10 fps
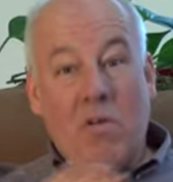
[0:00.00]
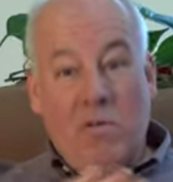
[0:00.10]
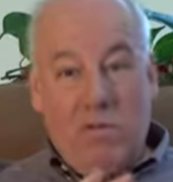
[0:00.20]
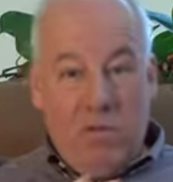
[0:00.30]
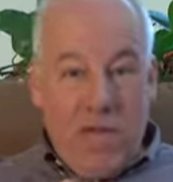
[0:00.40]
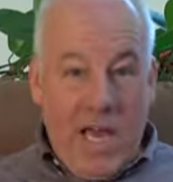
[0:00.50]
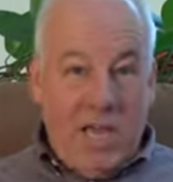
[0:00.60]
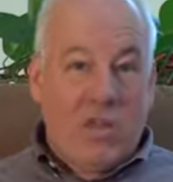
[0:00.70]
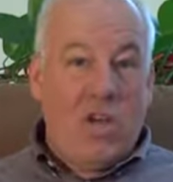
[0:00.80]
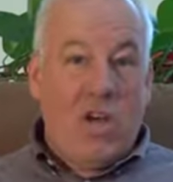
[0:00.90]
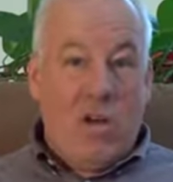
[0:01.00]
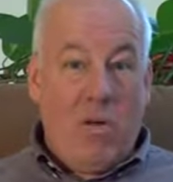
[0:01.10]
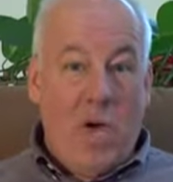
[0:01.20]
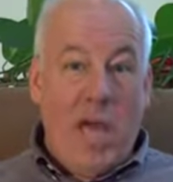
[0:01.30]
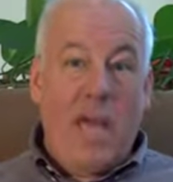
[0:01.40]
flesh cut
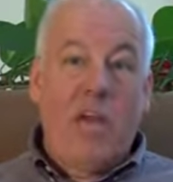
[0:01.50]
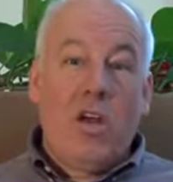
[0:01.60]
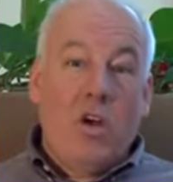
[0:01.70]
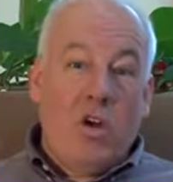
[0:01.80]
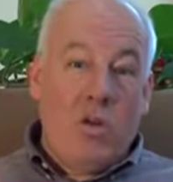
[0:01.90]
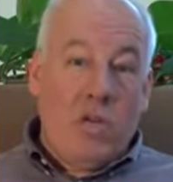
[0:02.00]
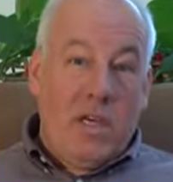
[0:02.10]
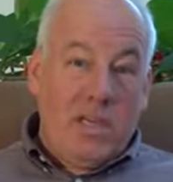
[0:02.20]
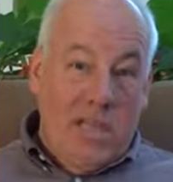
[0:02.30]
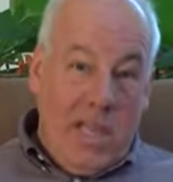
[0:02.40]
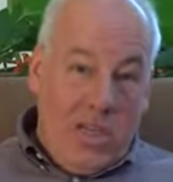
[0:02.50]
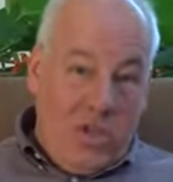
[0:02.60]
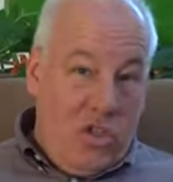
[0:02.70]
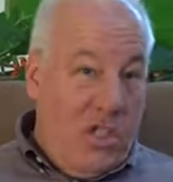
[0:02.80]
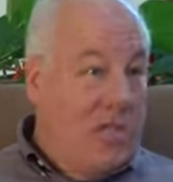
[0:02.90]
away. Who does
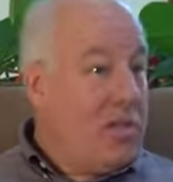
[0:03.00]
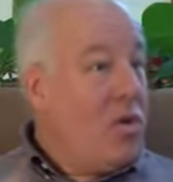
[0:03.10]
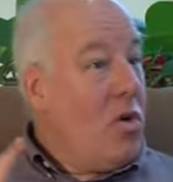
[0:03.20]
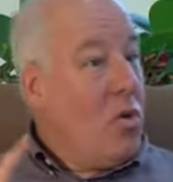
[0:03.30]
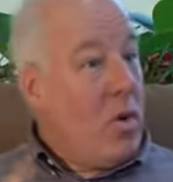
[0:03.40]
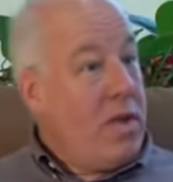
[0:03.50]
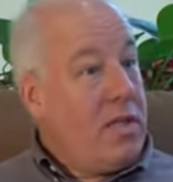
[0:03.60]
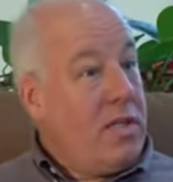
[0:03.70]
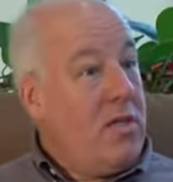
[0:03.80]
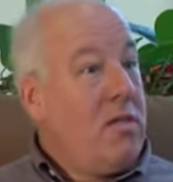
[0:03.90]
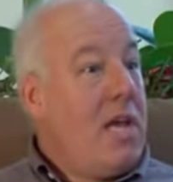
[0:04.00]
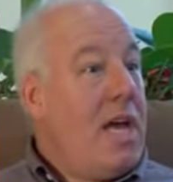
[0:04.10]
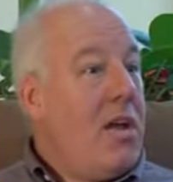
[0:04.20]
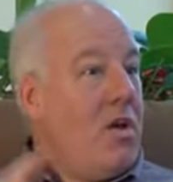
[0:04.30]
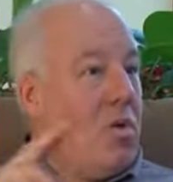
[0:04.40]
that? Jesus. When does he do
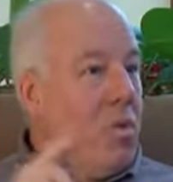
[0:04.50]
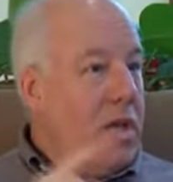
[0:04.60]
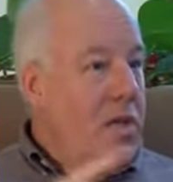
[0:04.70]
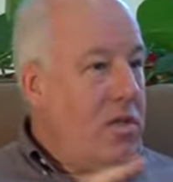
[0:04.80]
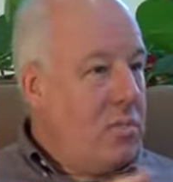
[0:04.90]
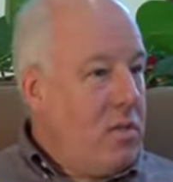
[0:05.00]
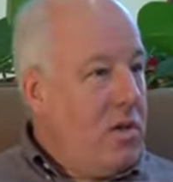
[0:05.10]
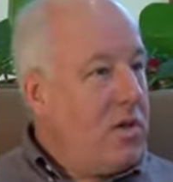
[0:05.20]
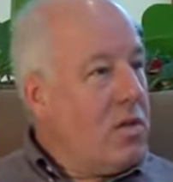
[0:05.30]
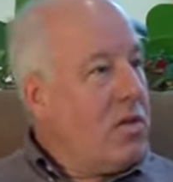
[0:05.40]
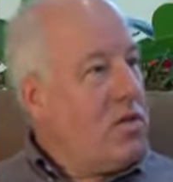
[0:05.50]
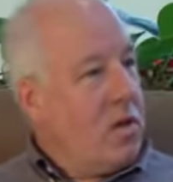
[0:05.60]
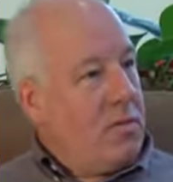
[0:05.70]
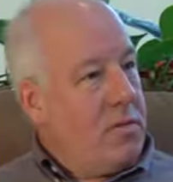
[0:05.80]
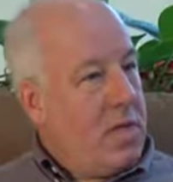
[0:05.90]
that? When he spiritually
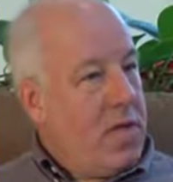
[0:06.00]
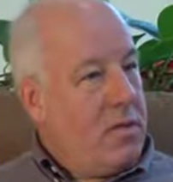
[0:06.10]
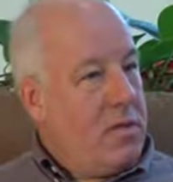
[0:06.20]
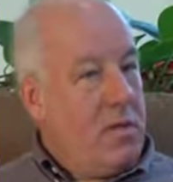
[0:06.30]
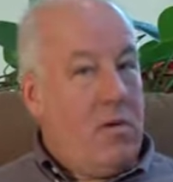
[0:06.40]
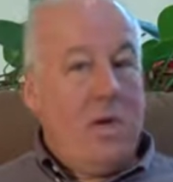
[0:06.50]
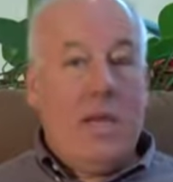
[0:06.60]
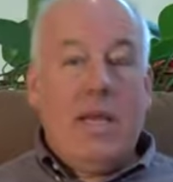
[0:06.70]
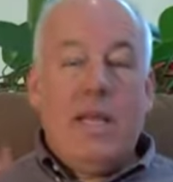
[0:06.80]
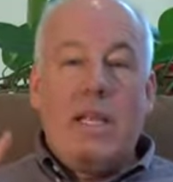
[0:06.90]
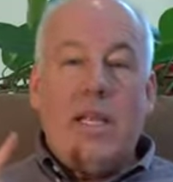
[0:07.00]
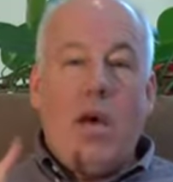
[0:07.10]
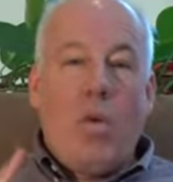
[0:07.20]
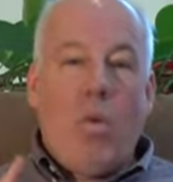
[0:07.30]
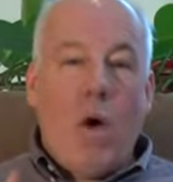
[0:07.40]
circumcises you.
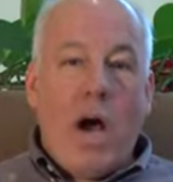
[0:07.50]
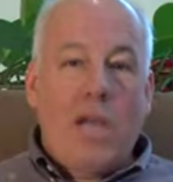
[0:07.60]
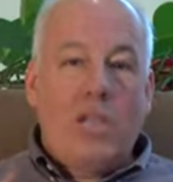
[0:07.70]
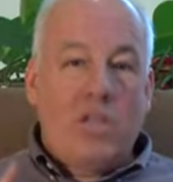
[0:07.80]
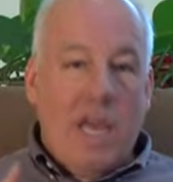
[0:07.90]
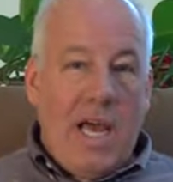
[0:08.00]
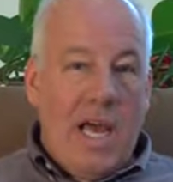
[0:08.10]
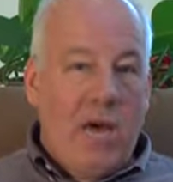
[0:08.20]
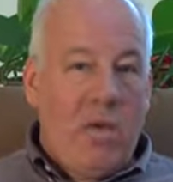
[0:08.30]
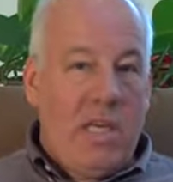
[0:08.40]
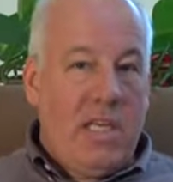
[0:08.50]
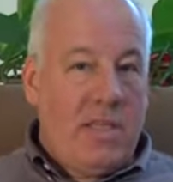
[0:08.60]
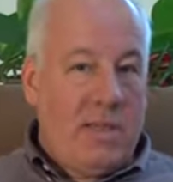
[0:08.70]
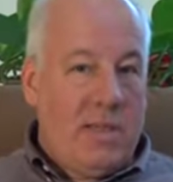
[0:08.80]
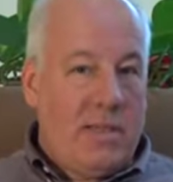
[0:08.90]
Now, watch how he
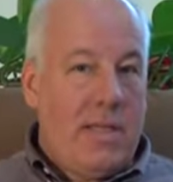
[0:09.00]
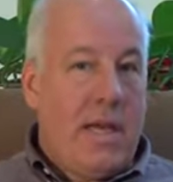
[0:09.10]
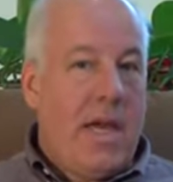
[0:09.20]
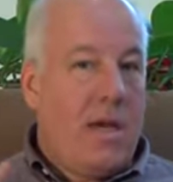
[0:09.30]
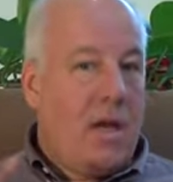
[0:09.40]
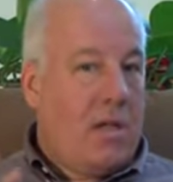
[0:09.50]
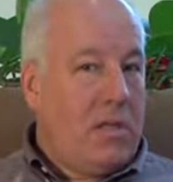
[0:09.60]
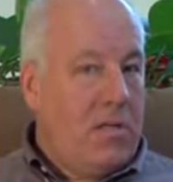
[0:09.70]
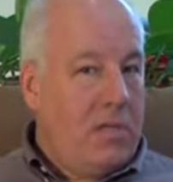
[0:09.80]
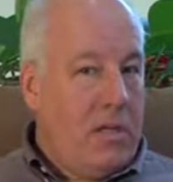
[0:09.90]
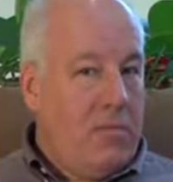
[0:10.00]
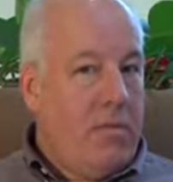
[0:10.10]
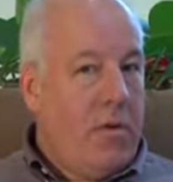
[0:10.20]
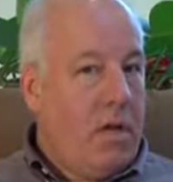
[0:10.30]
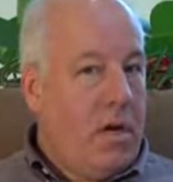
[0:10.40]
does that to
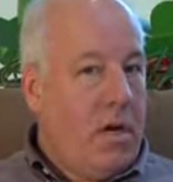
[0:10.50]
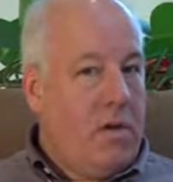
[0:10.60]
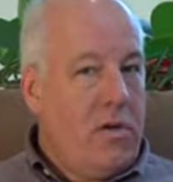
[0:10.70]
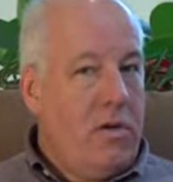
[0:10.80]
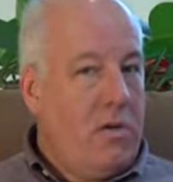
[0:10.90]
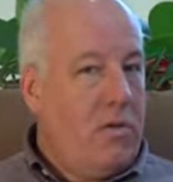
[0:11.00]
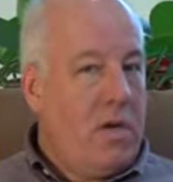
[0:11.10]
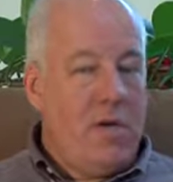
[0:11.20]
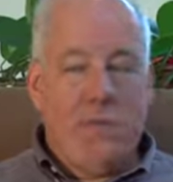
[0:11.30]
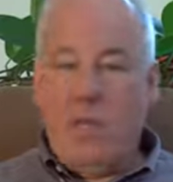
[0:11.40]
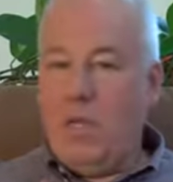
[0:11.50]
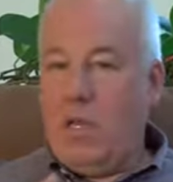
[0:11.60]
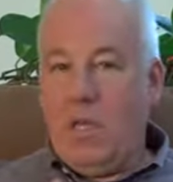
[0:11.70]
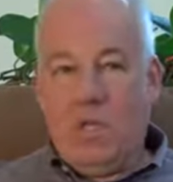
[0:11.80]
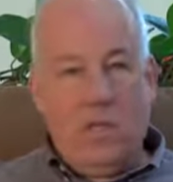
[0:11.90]
people under the new covenant.
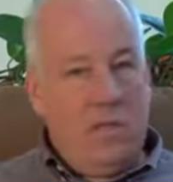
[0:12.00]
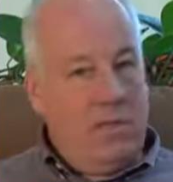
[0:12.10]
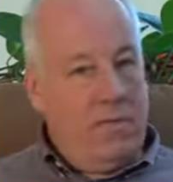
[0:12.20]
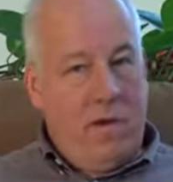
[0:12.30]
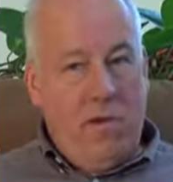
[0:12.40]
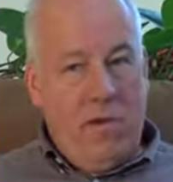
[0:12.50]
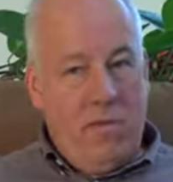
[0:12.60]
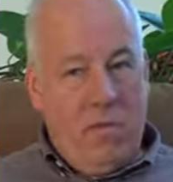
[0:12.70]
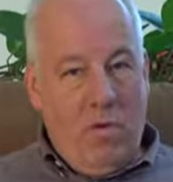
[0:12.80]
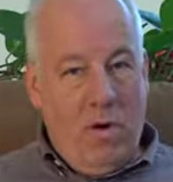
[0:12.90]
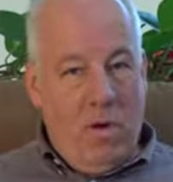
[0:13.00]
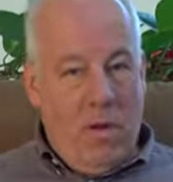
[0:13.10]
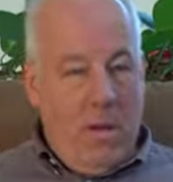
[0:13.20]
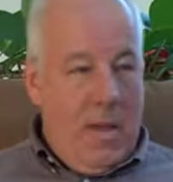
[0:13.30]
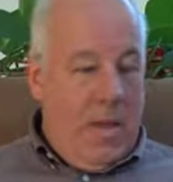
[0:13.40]
This is very important.
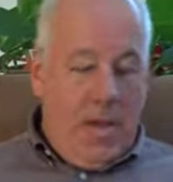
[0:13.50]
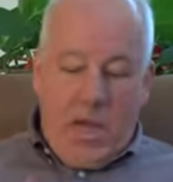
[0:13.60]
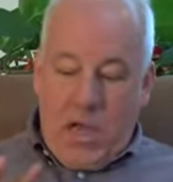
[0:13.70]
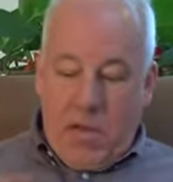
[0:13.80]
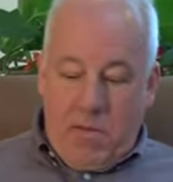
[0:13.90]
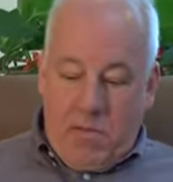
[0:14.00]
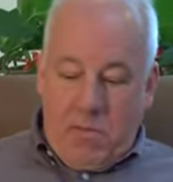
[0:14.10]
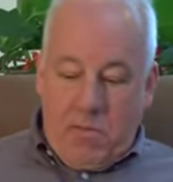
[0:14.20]
Uh,